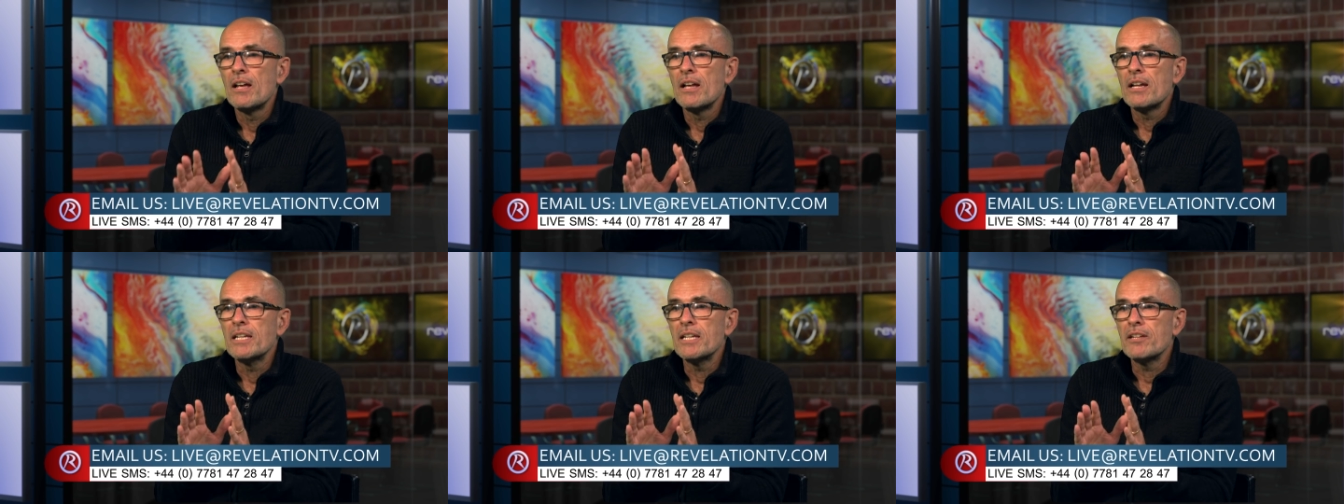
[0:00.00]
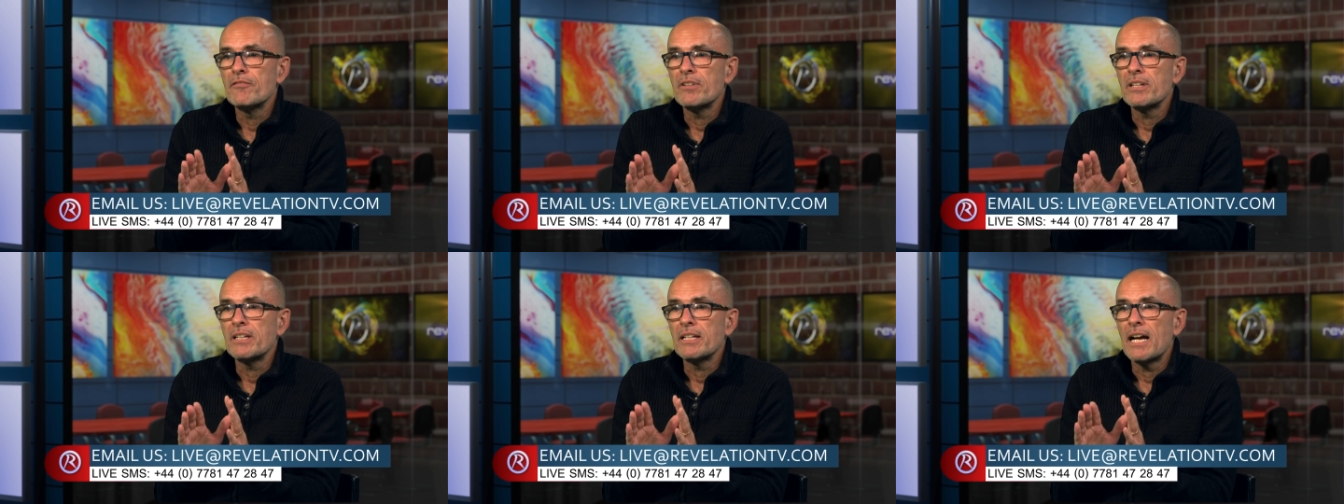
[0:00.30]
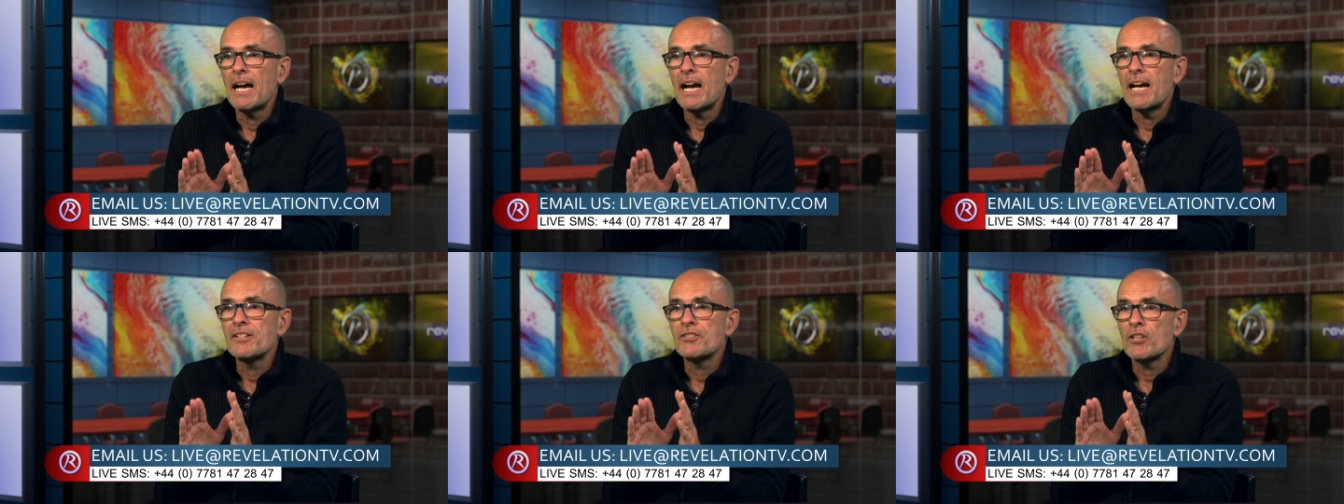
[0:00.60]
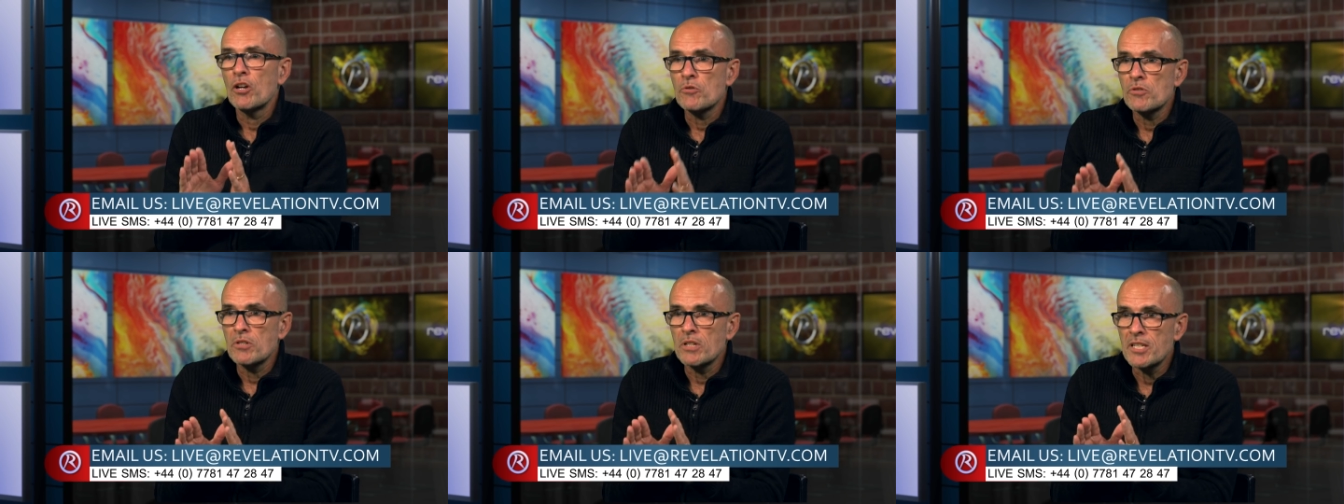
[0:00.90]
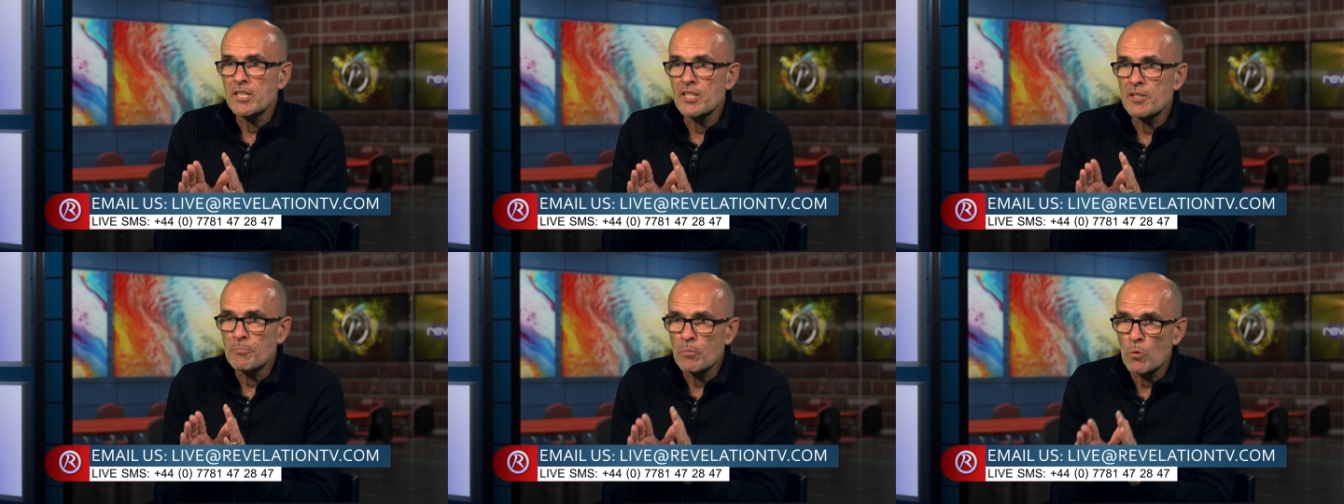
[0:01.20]
living a totally
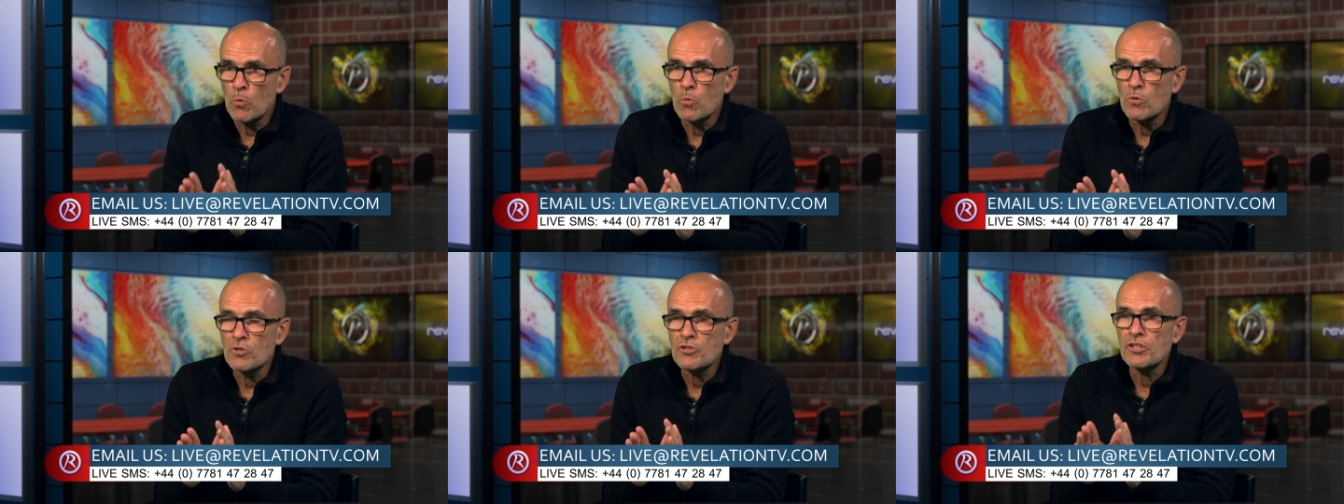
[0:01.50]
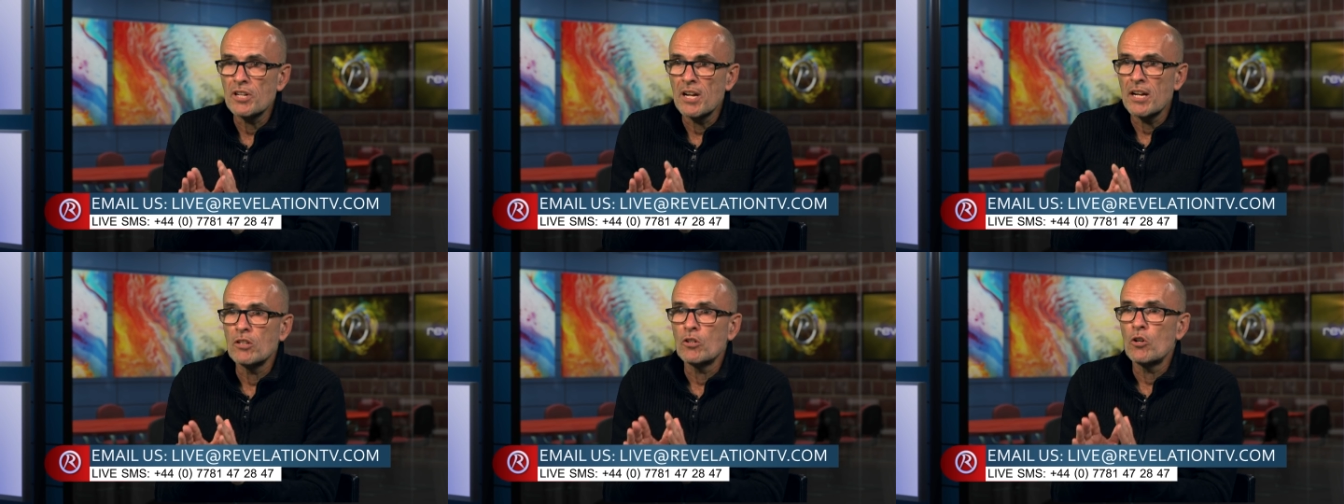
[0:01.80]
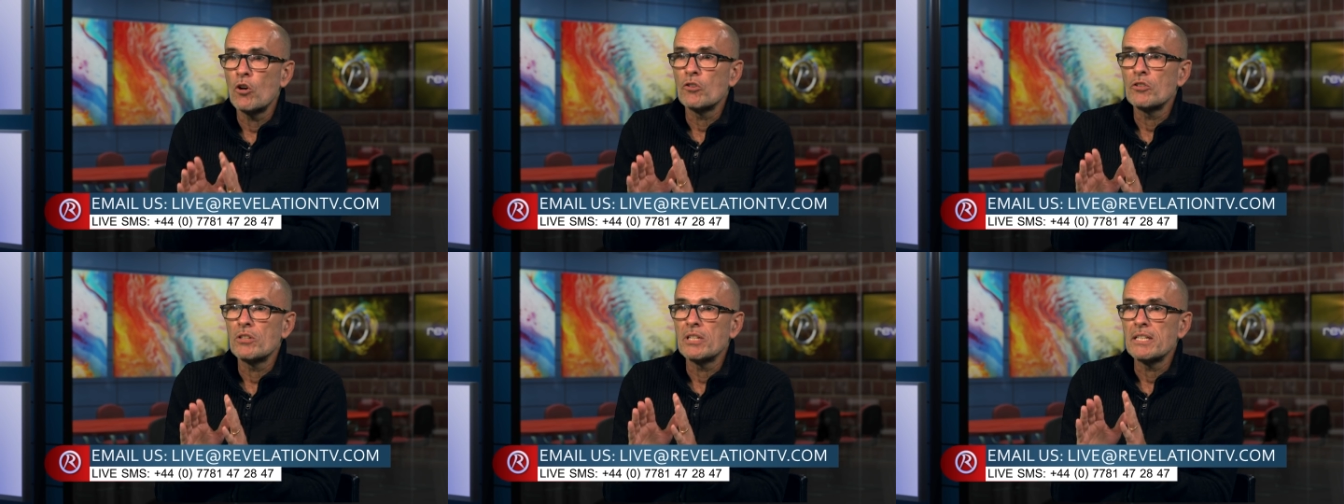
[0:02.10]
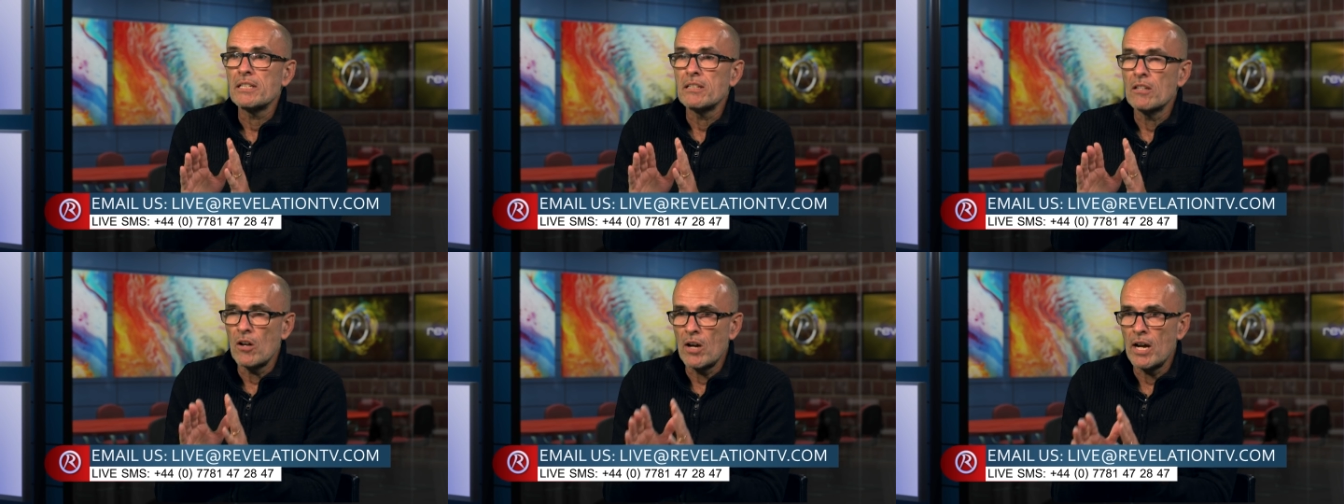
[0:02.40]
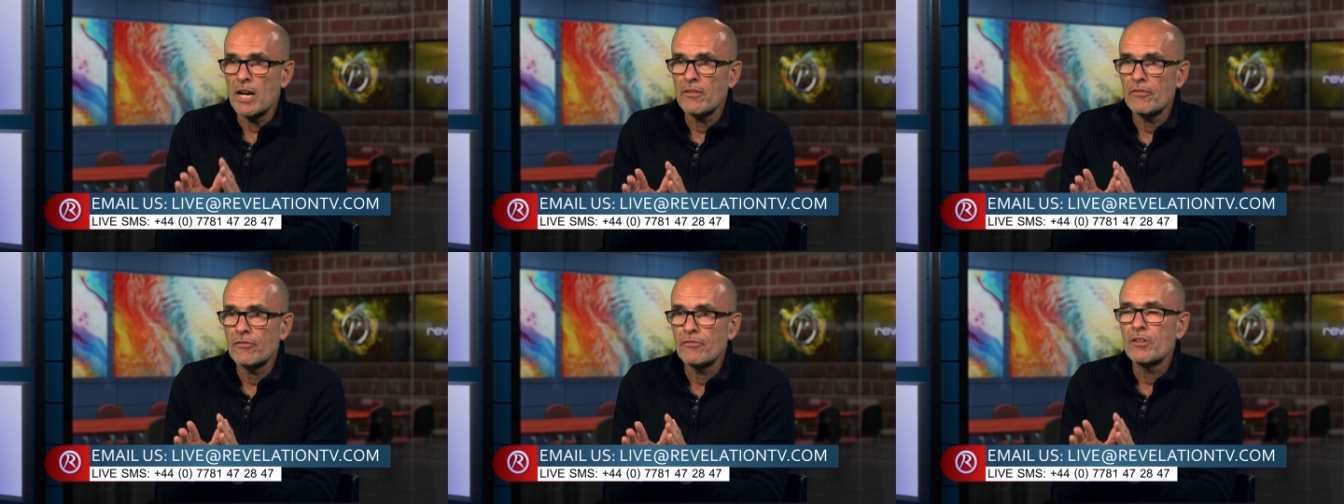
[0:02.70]
debauched and ungodly
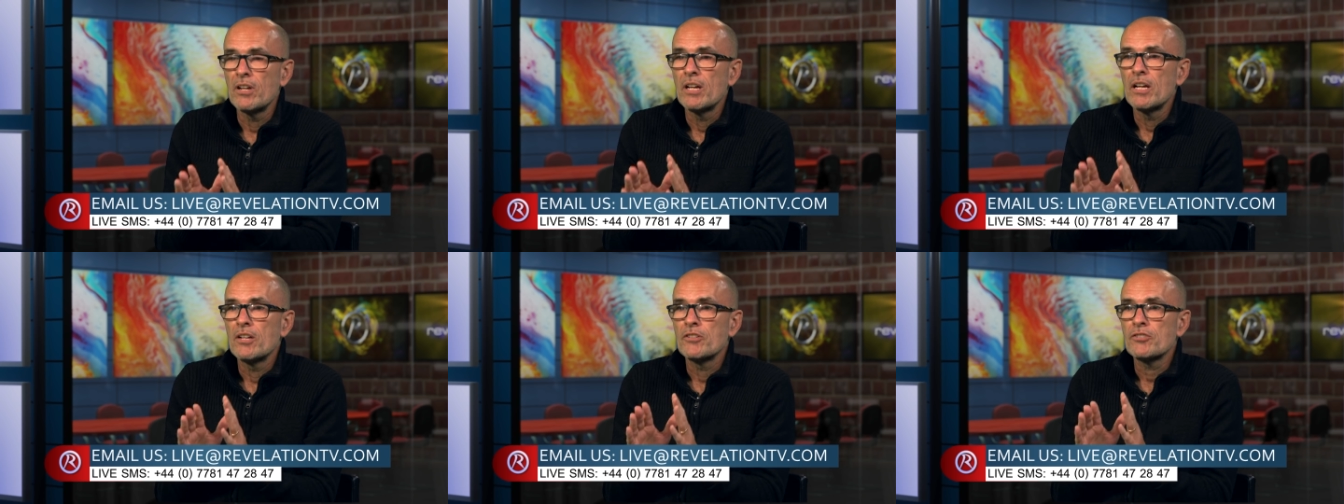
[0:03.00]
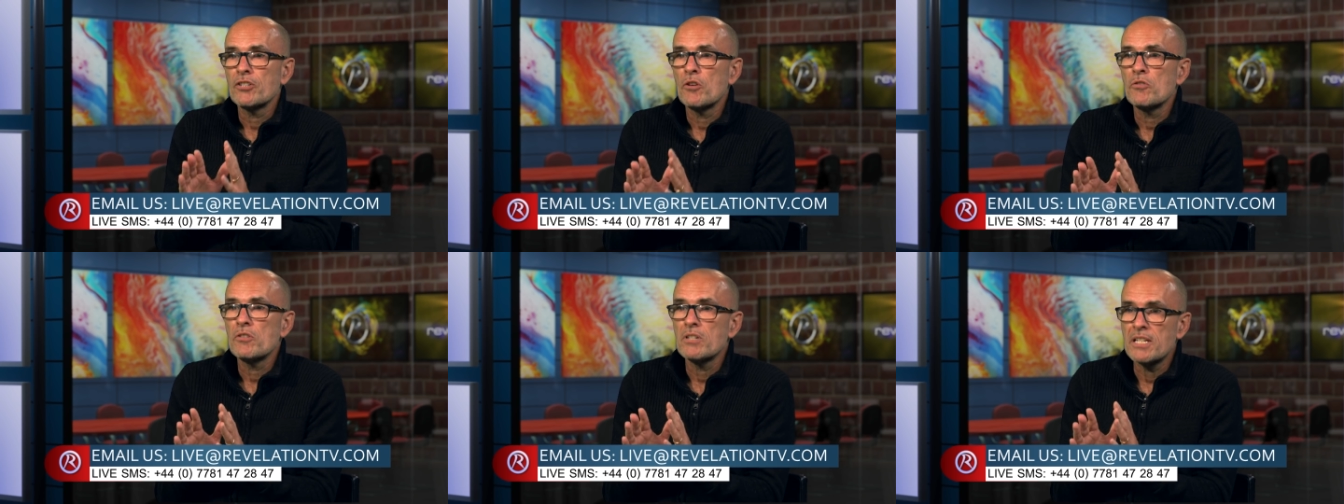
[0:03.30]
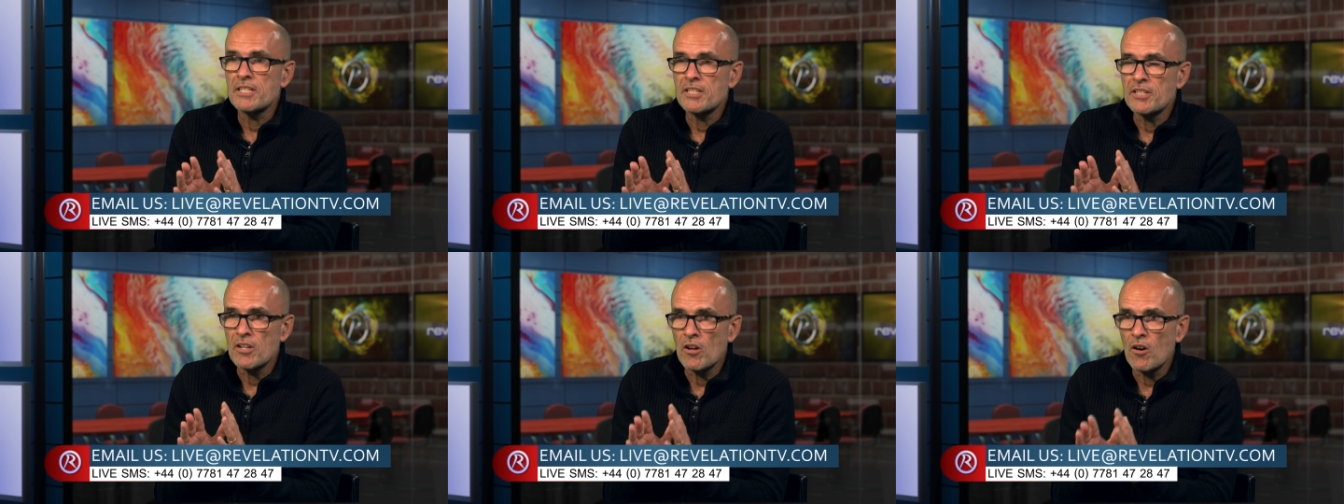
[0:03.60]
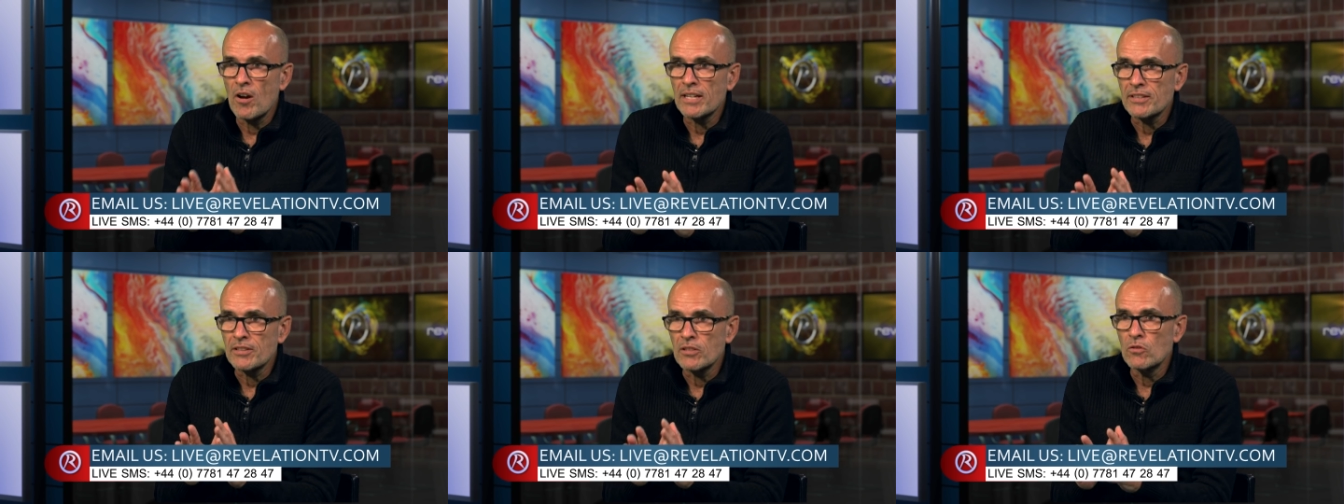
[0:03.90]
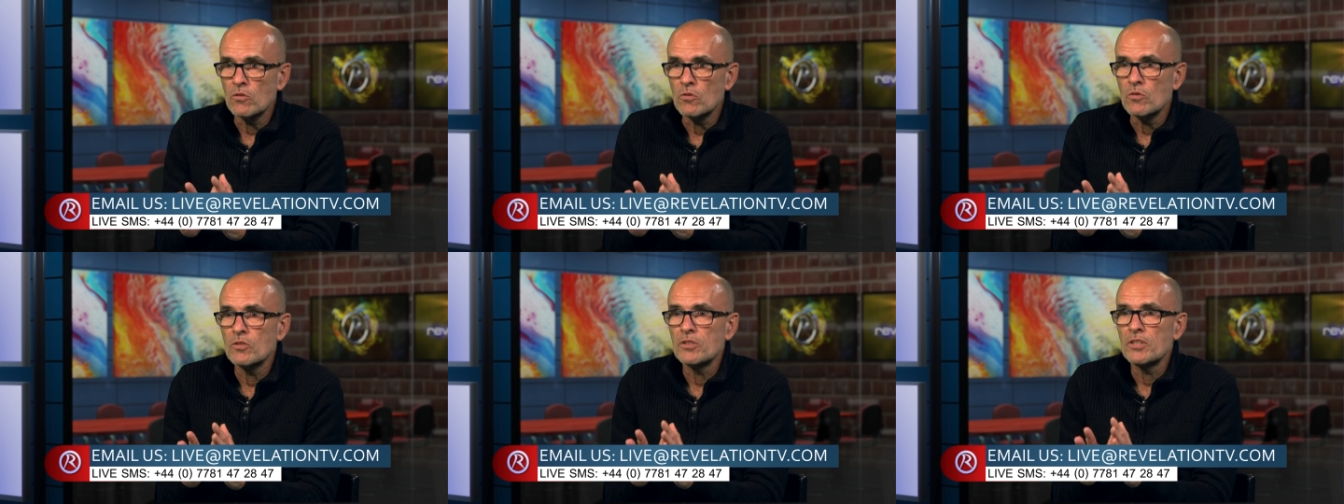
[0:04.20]
life, totally denying the
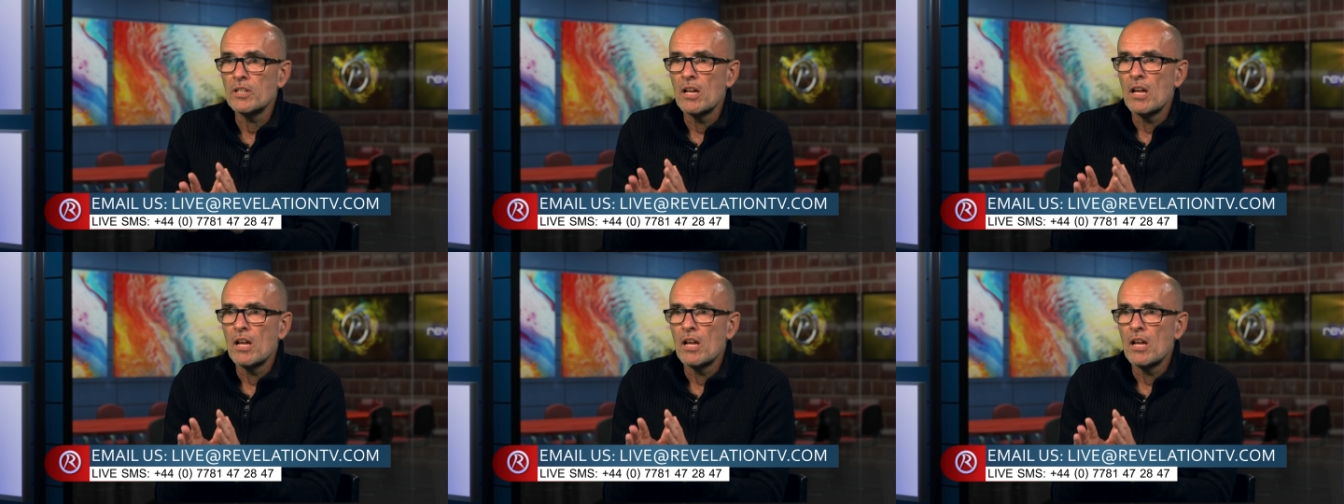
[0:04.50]
Lord.